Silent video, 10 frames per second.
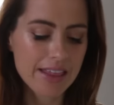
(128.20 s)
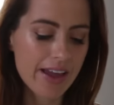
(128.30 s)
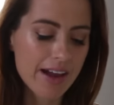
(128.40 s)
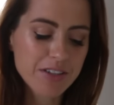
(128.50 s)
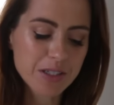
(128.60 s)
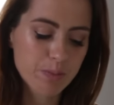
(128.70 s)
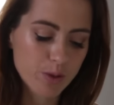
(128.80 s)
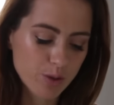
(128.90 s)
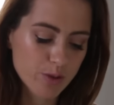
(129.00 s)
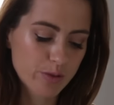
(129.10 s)
They have this
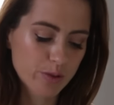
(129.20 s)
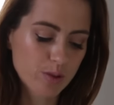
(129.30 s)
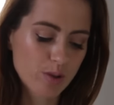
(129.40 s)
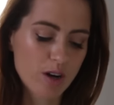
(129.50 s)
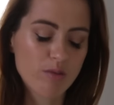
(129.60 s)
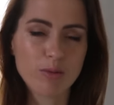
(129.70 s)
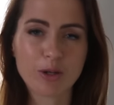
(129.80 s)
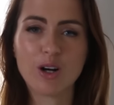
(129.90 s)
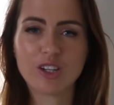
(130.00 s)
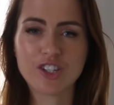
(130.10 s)
beautiful
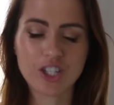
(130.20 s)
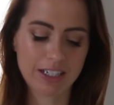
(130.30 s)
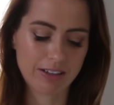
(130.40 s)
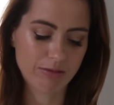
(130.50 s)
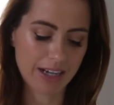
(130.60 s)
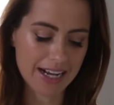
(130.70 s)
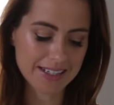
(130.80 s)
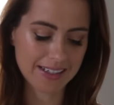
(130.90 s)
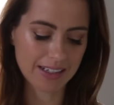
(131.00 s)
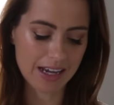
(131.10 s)
aromatherapy
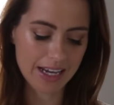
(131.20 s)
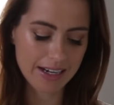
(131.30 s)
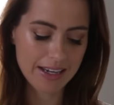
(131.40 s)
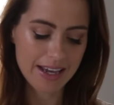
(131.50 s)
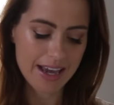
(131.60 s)
relaxing line.